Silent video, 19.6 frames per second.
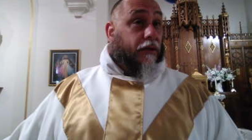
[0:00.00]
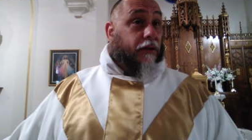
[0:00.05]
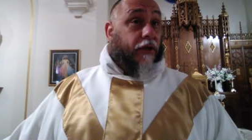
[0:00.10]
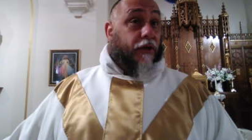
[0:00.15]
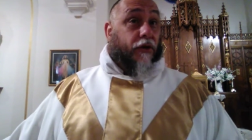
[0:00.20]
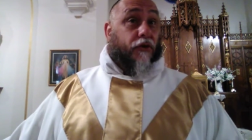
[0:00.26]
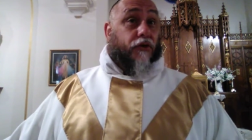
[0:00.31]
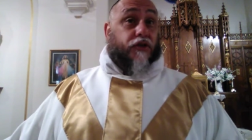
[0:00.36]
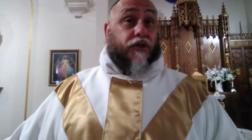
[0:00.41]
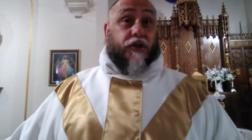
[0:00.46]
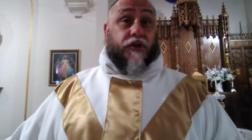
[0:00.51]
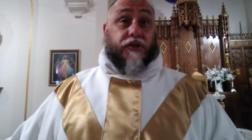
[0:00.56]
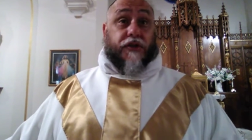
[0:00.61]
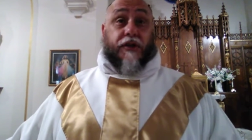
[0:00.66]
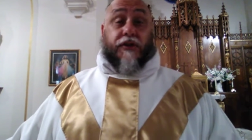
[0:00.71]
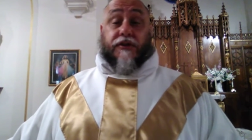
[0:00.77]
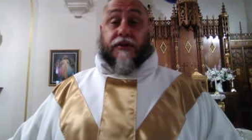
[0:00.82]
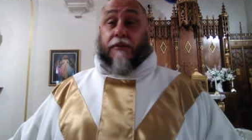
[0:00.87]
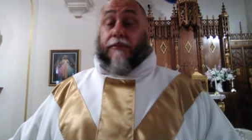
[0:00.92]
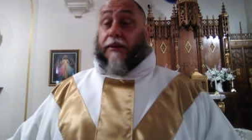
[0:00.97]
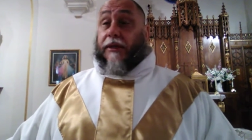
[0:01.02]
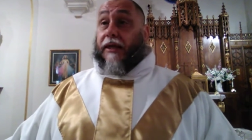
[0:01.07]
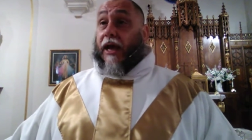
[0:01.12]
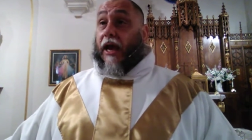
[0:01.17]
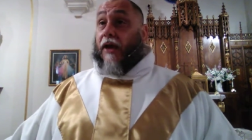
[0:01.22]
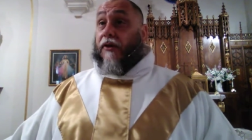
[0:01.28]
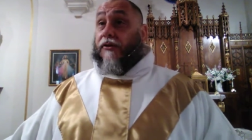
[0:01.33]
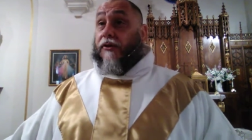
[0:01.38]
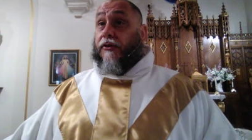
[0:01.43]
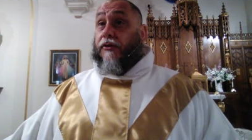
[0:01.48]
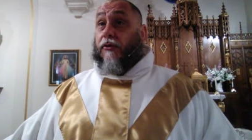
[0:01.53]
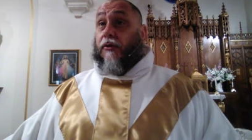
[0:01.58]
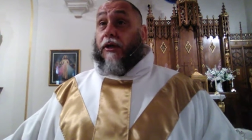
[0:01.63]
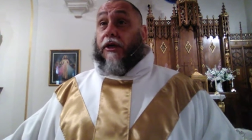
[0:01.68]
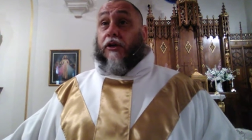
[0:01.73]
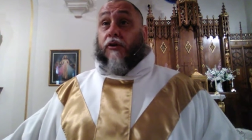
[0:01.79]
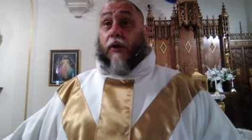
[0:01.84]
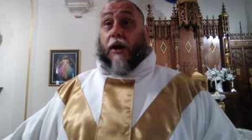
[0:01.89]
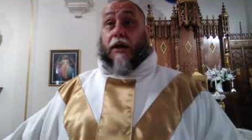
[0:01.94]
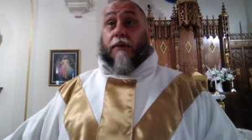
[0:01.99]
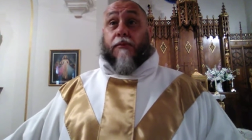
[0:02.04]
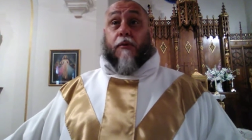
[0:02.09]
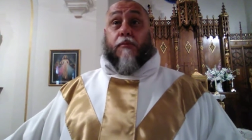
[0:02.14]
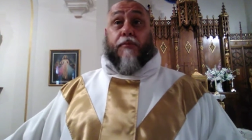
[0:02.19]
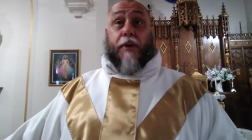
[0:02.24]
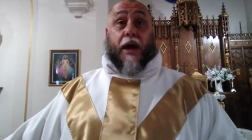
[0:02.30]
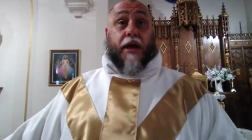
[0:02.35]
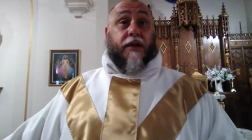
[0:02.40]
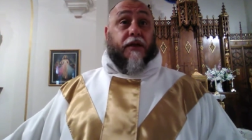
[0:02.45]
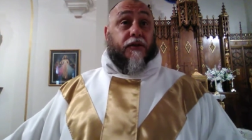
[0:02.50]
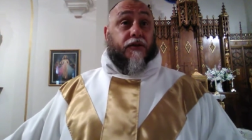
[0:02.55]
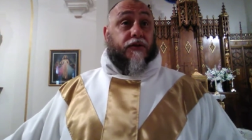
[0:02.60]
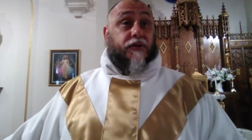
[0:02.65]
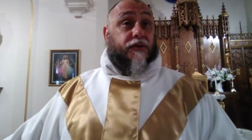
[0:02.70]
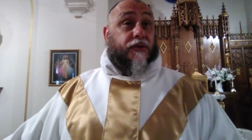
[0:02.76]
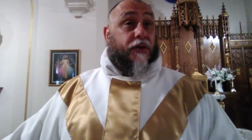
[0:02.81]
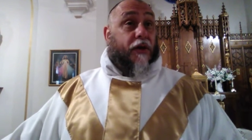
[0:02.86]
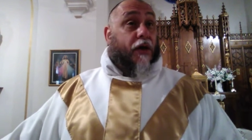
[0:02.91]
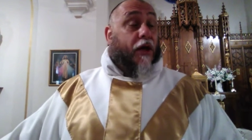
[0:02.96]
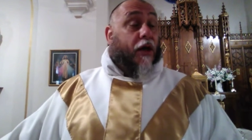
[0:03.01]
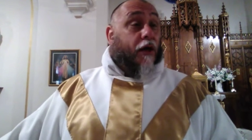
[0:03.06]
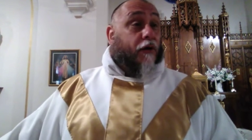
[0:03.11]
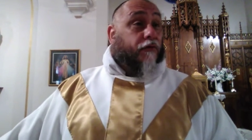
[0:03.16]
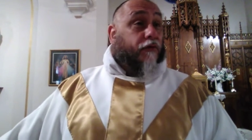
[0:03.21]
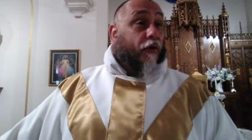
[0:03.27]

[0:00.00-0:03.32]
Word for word: Little Jacinta began to do incredible penance